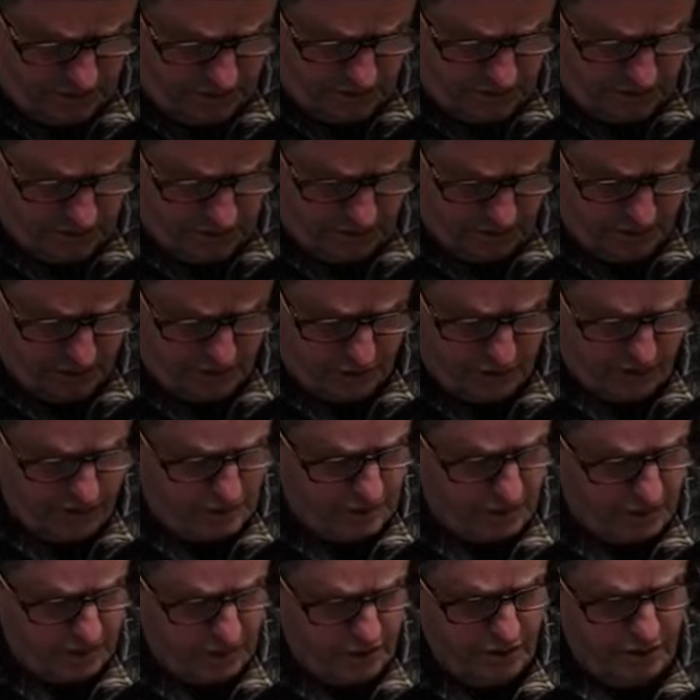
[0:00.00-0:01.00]
I think we
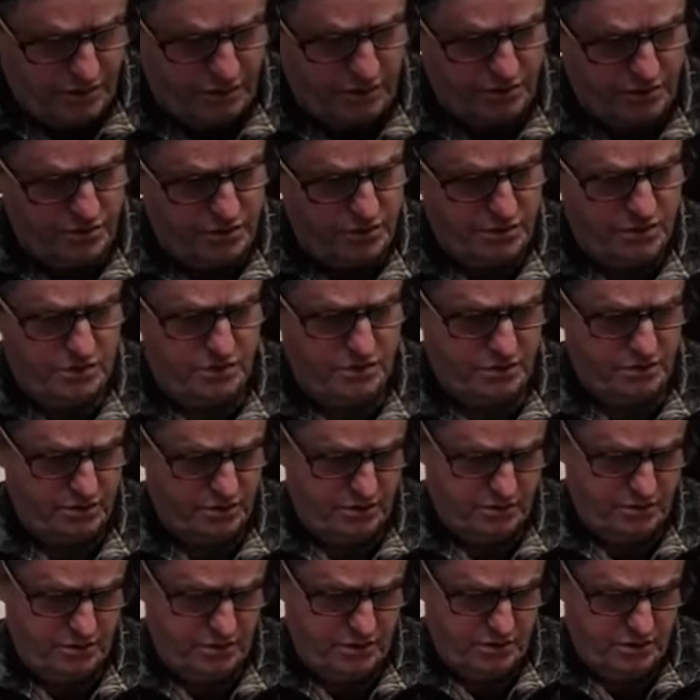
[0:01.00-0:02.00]
can go
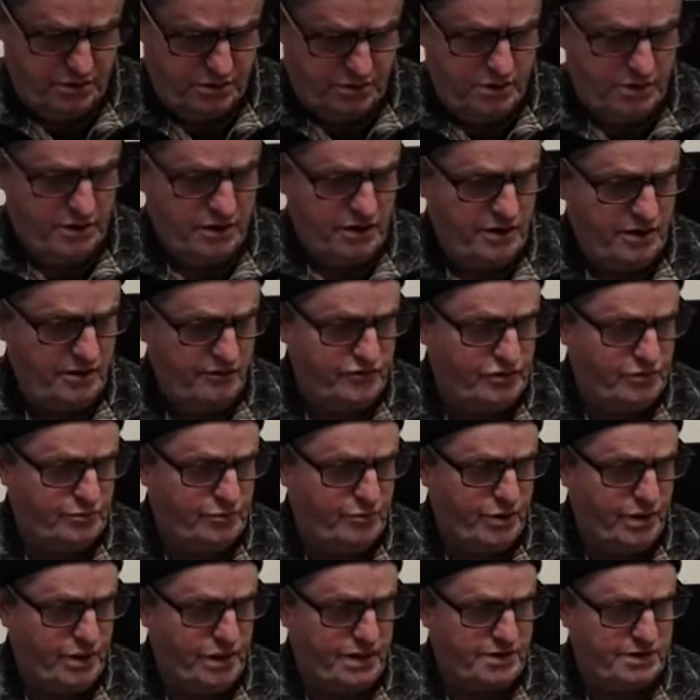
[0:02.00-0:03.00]
over
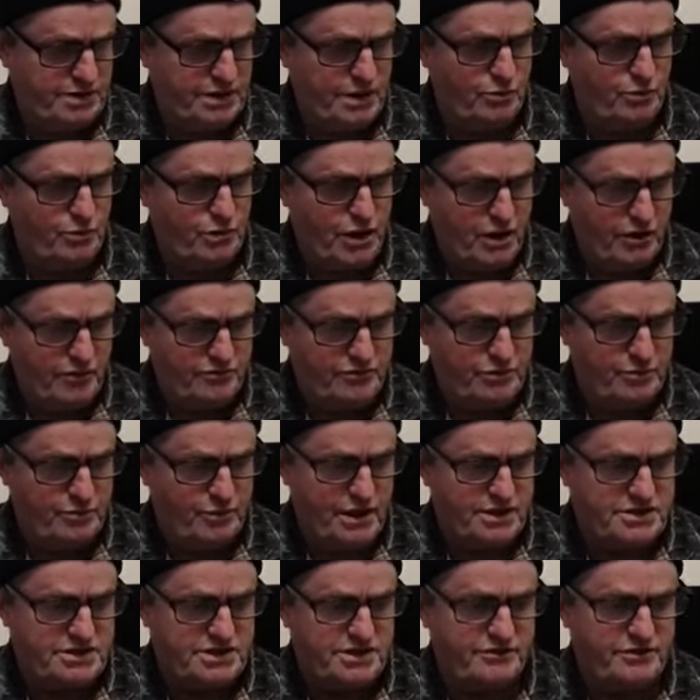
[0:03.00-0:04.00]
to page, yeah, we'll go over to
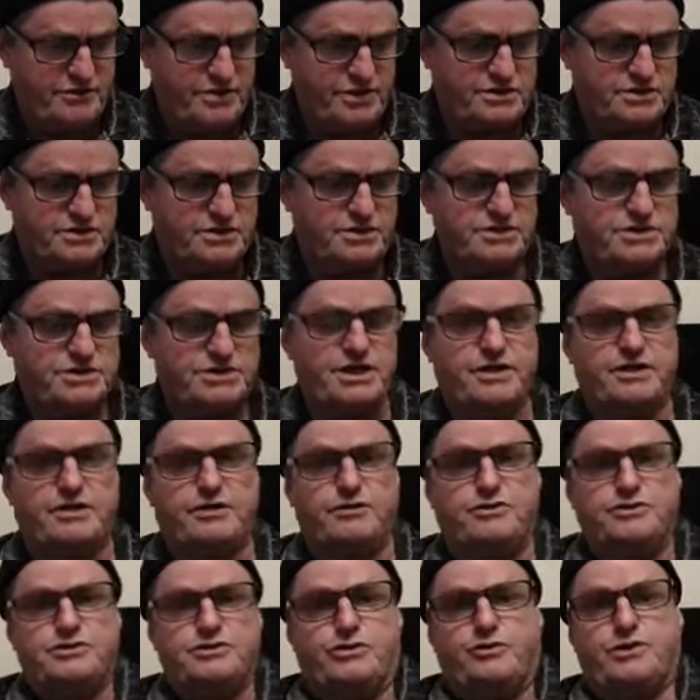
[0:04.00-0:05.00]
page seven in a second
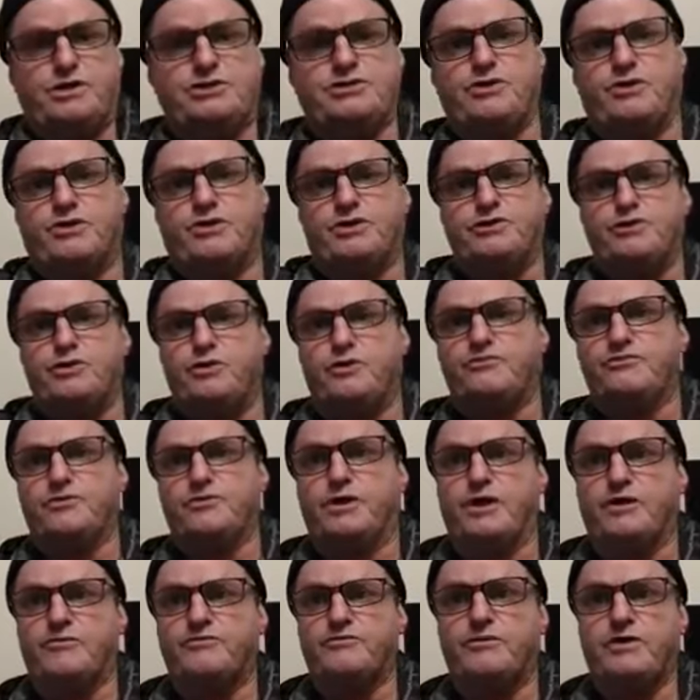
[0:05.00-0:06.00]
because the rest I could do off the
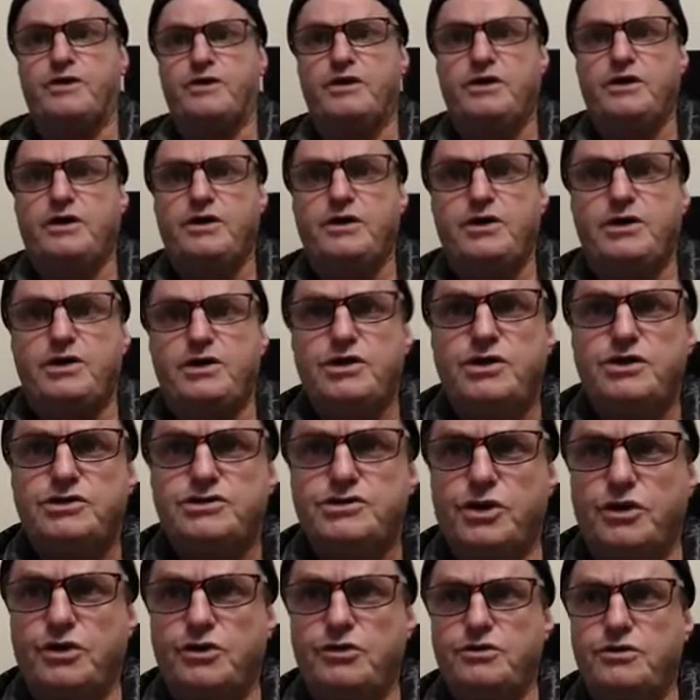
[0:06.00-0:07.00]
cuff.
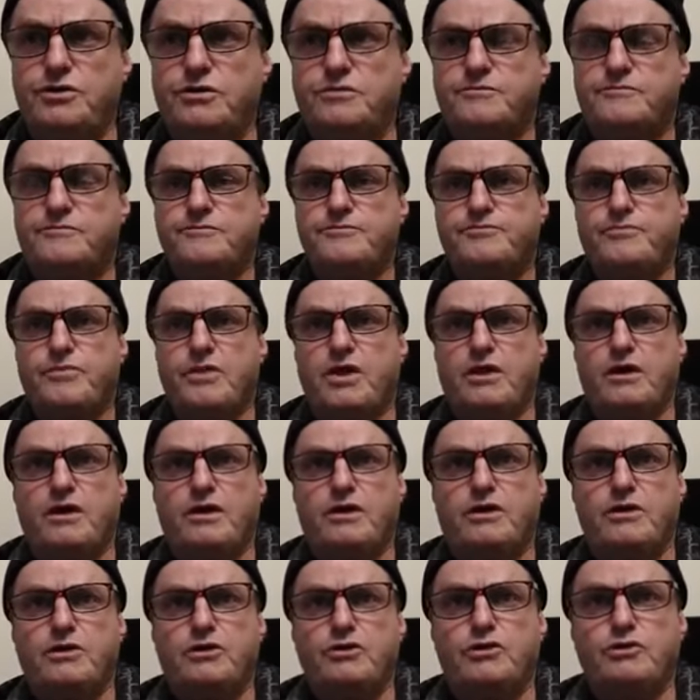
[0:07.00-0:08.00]
So
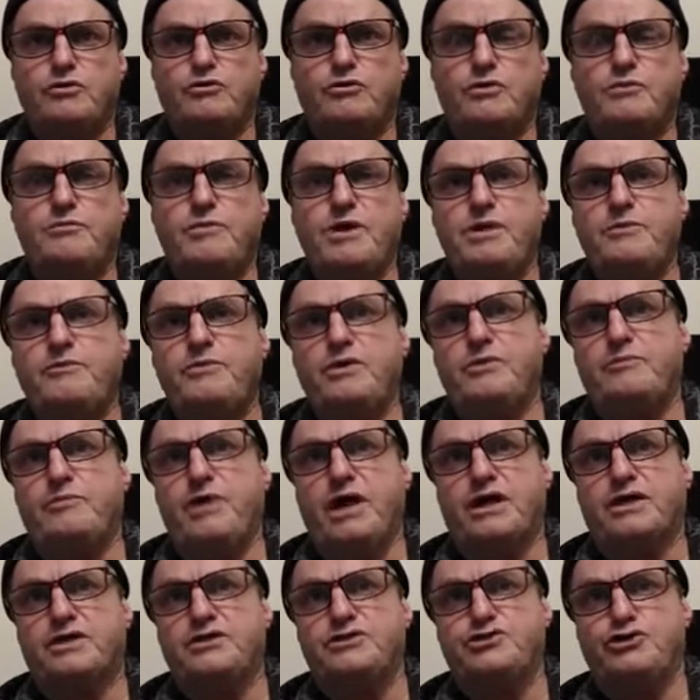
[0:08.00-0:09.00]
remember
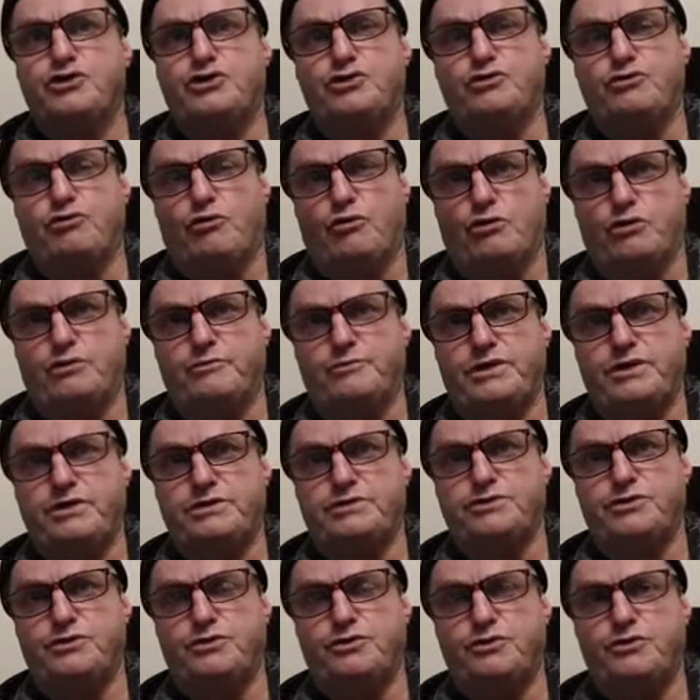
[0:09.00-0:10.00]
back in Deuteronomy
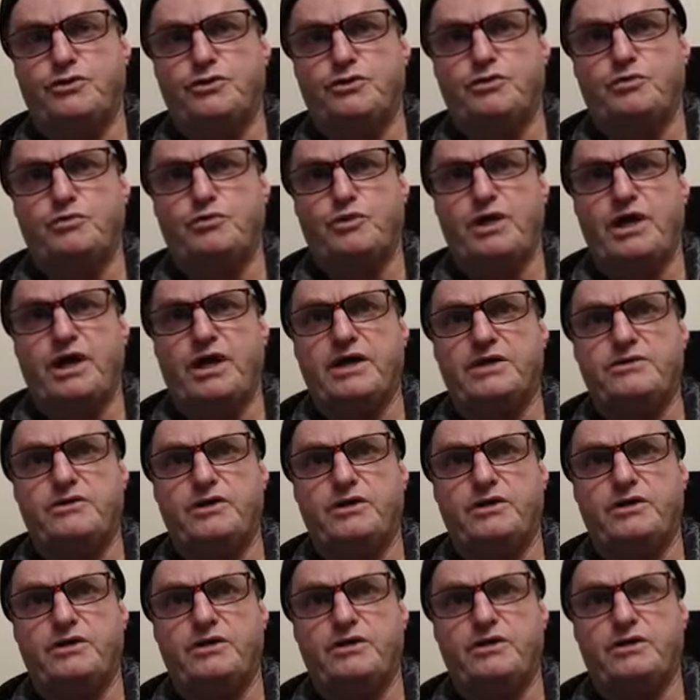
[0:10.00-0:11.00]
too, we had
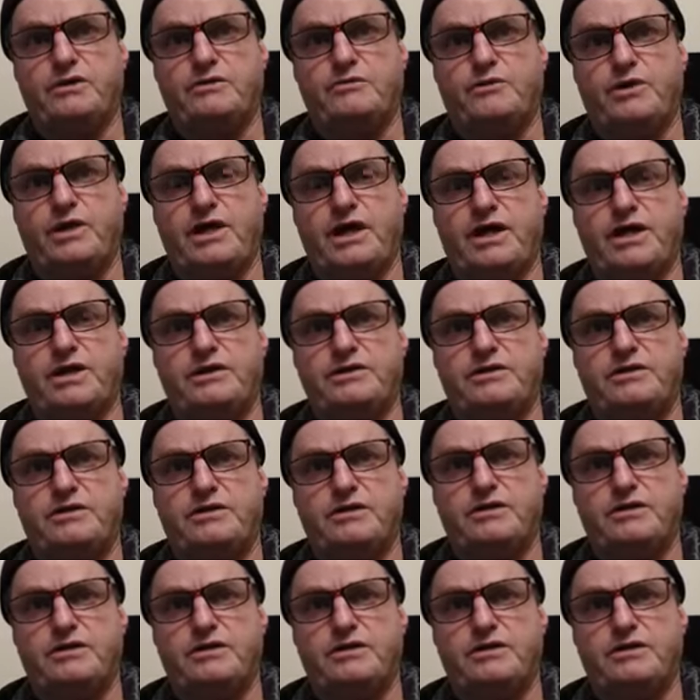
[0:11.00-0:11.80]
the, we had